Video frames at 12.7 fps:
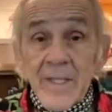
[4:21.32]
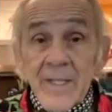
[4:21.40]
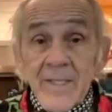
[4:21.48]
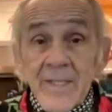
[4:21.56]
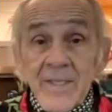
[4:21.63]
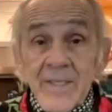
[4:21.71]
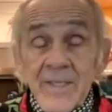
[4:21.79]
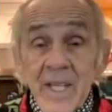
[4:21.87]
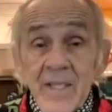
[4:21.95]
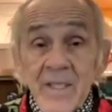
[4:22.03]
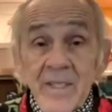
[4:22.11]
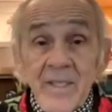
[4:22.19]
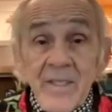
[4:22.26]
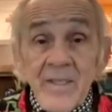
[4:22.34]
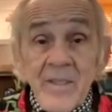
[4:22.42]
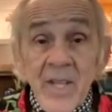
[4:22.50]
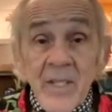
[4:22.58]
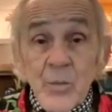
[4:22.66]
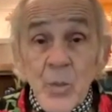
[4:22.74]
is, is that
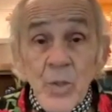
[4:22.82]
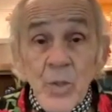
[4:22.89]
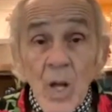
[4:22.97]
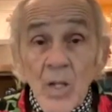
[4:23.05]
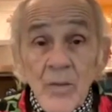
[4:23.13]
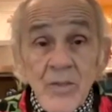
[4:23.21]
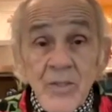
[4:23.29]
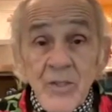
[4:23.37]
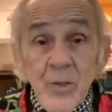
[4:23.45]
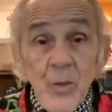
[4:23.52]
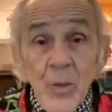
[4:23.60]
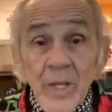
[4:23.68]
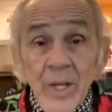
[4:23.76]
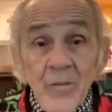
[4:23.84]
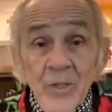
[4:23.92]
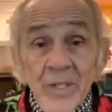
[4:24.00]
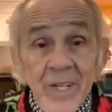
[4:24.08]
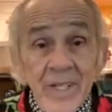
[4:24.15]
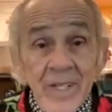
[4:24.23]
that's what all of us are doing every
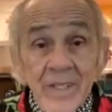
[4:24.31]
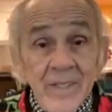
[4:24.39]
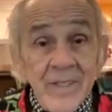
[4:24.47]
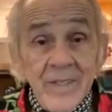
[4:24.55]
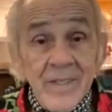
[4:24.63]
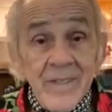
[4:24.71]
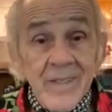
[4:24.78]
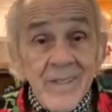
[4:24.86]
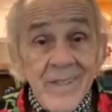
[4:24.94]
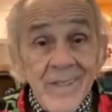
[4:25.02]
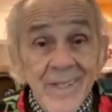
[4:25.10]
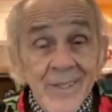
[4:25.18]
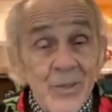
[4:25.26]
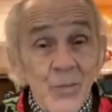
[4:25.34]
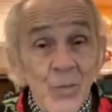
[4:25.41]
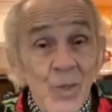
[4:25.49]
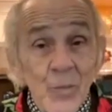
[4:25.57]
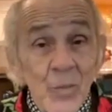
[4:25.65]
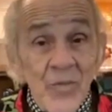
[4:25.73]
day, is
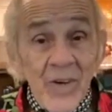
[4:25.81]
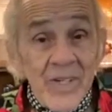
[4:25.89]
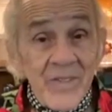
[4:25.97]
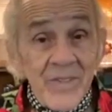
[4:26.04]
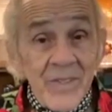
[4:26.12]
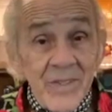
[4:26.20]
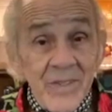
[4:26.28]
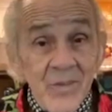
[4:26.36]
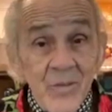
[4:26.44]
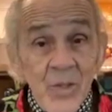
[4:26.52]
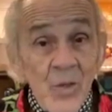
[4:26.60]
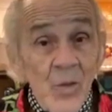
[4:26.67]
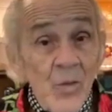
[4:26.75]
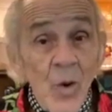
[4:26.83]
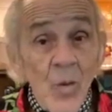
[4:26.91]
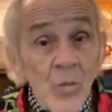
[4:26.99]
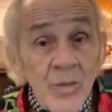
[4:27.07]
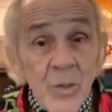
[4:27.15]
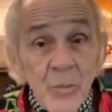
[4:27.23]
we're improvising. We don't know
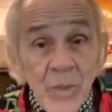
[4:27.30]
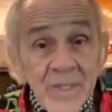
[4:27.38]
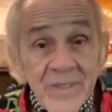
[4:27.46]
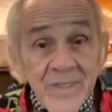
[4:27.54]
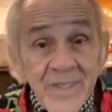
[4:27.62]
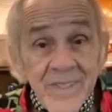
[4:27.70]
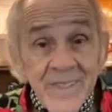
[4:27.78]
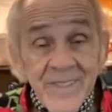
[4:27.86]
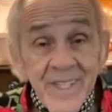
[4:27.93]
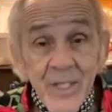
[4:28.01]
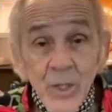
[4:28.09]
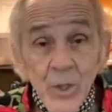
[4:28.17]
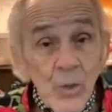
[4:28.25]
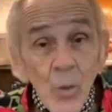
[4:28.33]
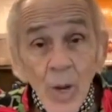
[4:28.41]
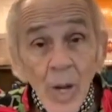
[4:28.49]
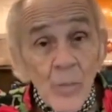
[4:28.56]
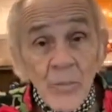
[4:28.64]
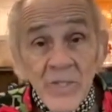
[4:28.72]
what somebody's going to say. You don't know
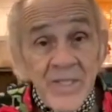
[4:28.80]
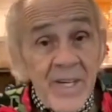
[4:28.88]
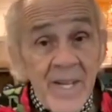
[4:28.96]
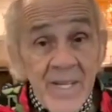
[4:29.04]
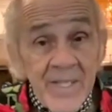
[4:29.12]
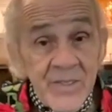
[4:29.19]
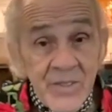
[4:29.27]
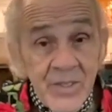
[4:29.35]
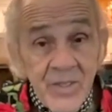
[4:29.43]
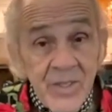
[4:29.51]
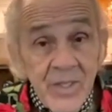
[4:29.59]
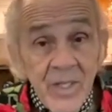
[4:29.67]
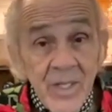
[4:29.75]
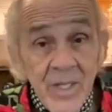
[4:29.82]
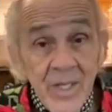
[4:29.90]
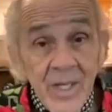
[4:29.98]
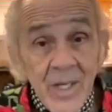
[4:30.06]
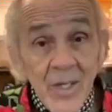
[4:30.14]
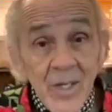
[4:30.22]
how I'm going to answer.
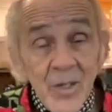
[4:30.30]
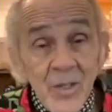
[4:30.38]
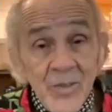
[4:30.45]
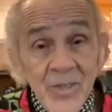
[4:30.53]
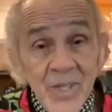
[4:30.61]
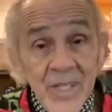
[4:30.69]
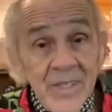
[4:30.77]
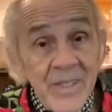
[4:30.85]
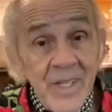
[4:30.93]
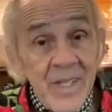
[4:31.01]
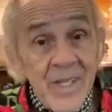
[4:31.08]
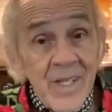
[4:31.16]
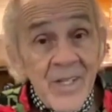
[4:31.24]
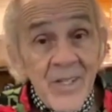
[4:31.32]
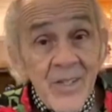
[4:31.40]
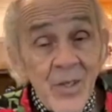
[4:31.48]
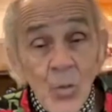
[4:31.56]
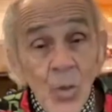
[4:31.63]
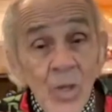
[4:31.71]
Uh, then your
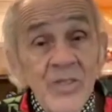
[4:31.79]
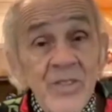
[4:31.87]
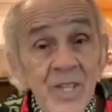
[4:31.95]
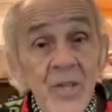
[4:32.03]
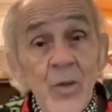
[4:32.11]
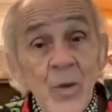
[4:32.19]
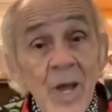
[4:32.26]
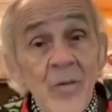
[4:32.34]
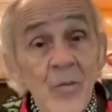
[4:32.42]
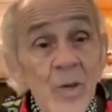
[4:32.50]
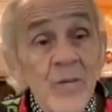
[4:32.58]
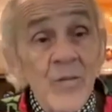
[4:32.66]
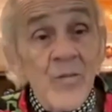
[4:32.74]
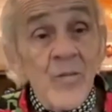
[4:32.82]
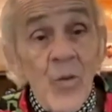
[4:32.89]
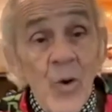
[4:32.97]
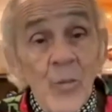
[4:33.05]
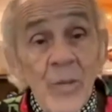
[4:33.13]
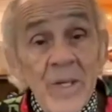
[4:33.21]
question that you have written
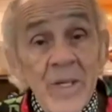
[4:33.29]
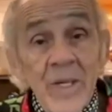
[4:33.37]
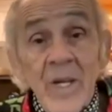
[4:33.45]
for me,